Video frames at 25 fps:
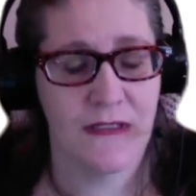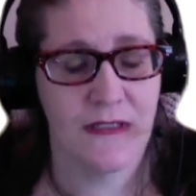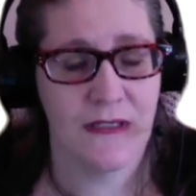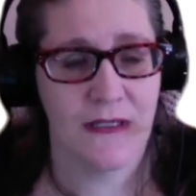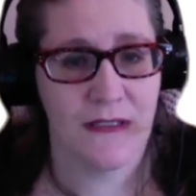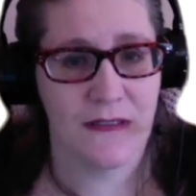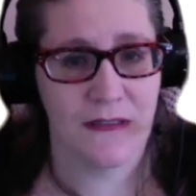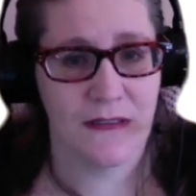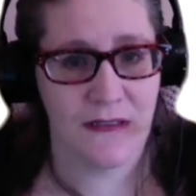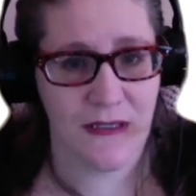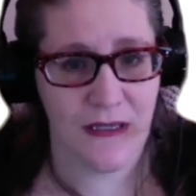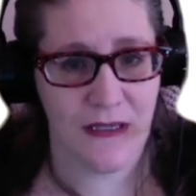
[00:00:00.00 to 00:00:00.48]

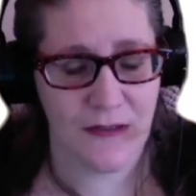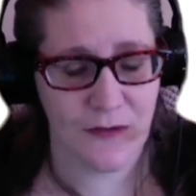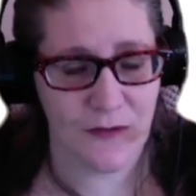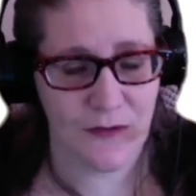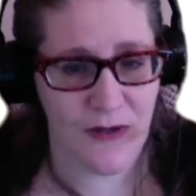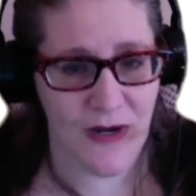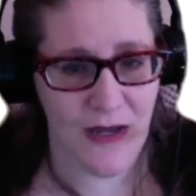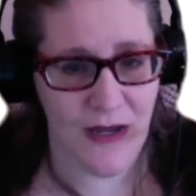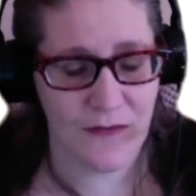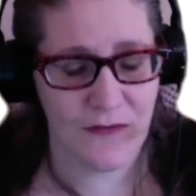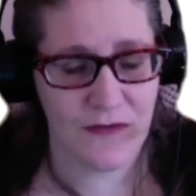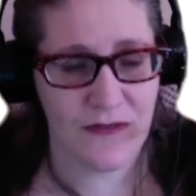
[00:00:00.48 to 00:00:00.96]
and get
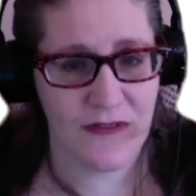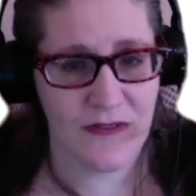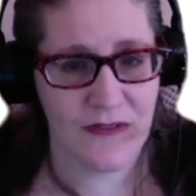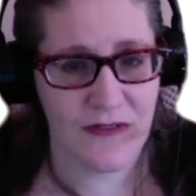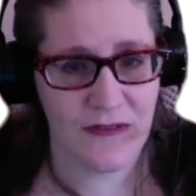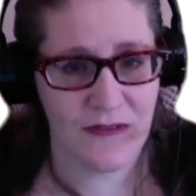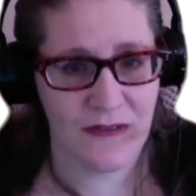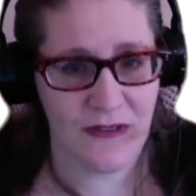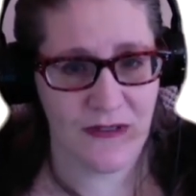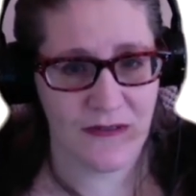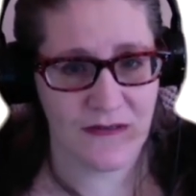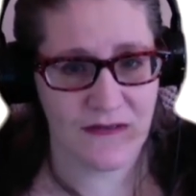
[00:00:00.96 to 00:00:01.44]
grounded
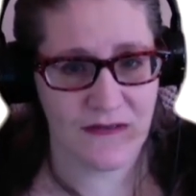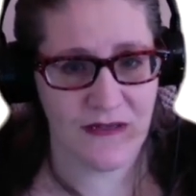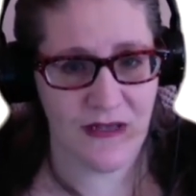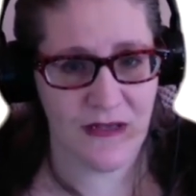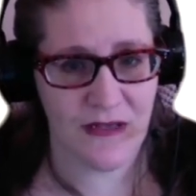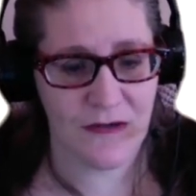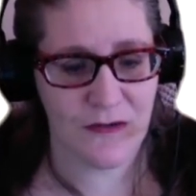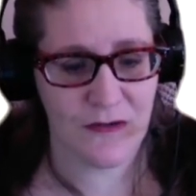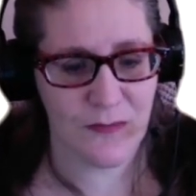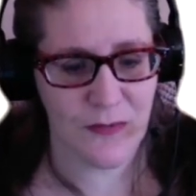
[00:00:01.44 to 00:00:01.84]
and get centered.